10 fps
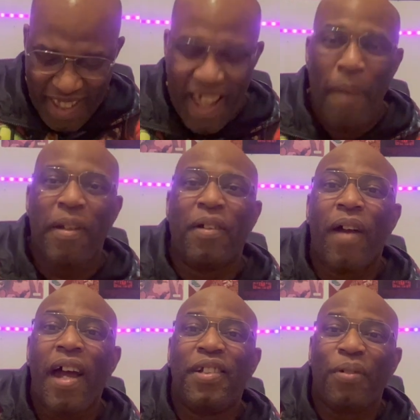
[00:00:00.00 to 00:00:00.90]
I'll be
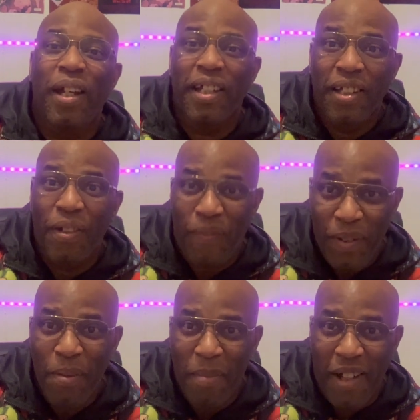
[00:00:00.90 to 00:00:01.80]
graduating in a
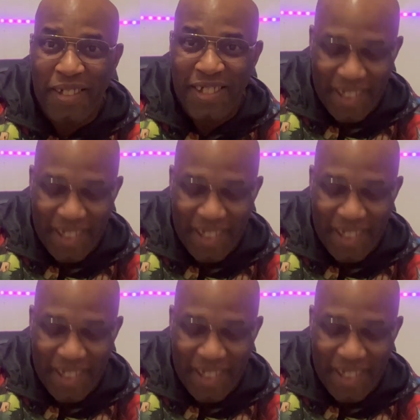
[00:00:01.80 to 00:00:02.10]
few months,